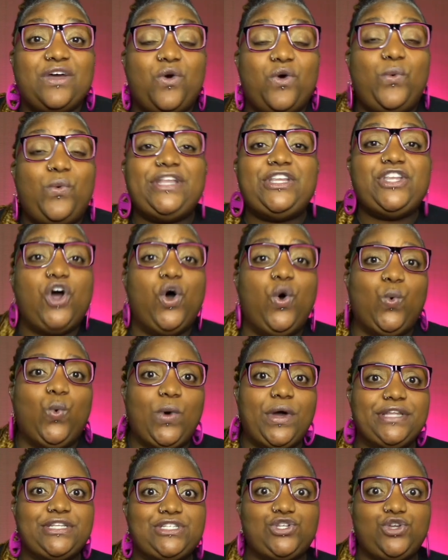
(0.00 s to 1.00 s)
we don't
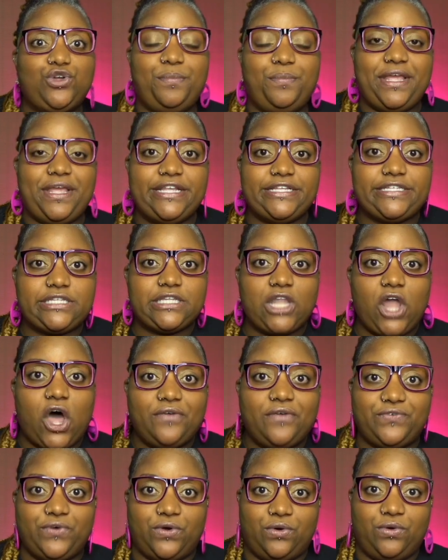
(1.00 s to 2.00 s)
want to be
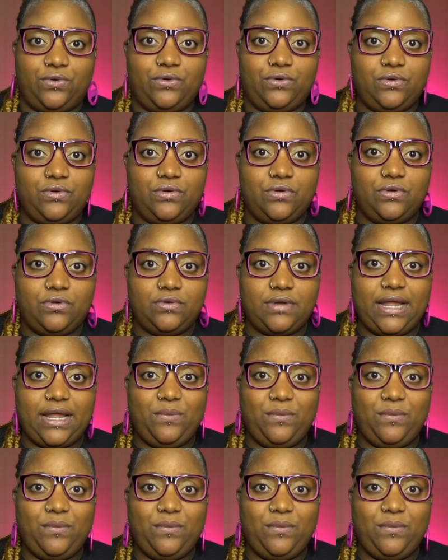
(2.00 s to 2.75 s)
slothful, right?